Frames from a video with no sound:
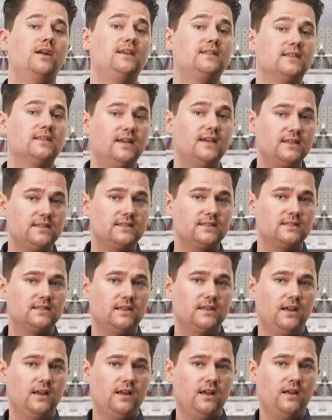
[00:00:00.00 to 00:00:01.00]
XS,
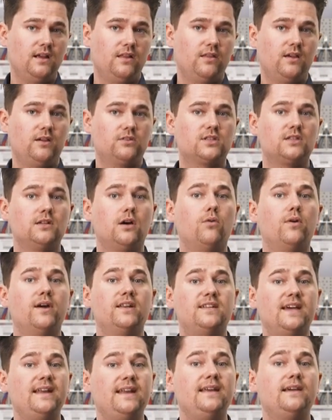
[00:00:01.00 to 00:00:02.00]
there's now a
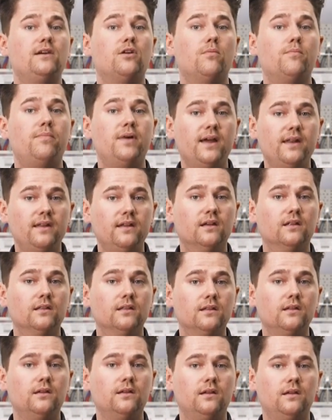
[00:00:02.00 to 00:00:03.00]
daily
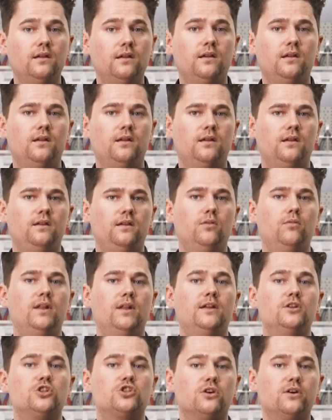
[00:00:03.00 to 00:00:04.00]
companion you will
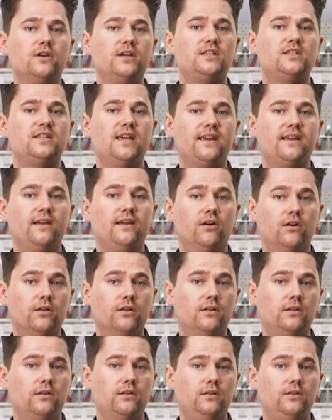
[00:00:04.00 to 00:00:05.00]
enjoy taking
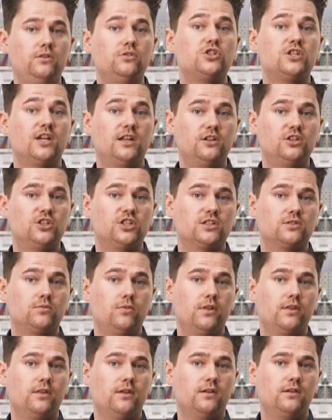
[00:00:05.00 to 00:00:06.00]
on new challenges
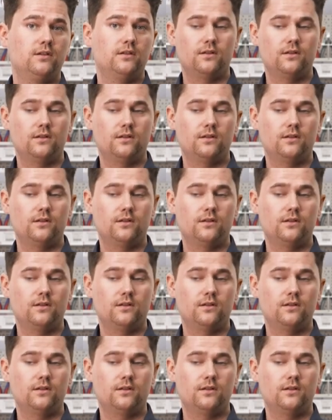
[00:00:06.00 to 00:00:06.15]
with.